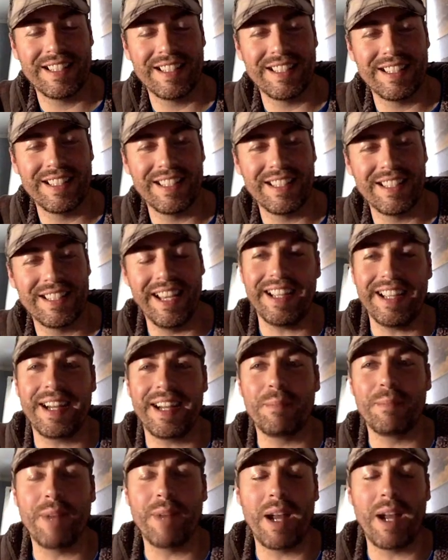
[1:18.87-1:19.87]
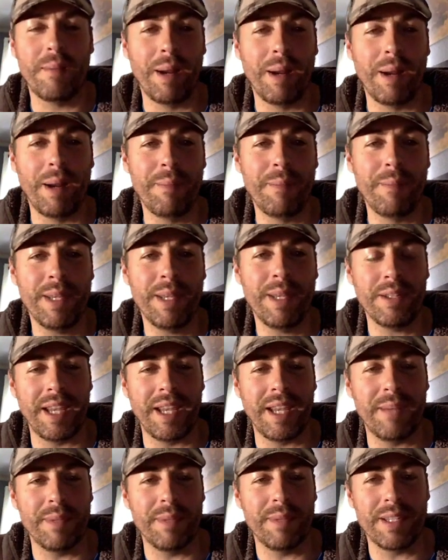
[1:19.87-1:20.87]
Yeah. My middle
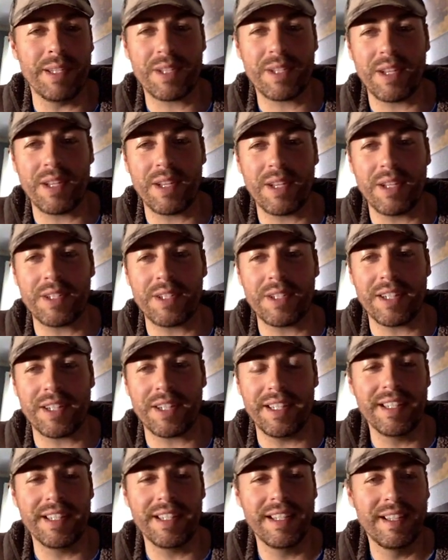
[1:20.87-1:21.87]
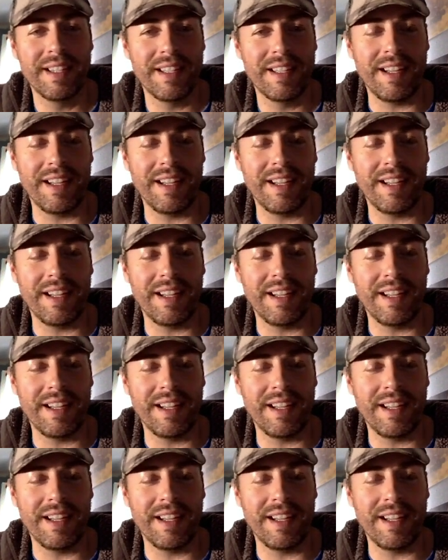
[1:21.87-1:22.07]
name is Hunter, and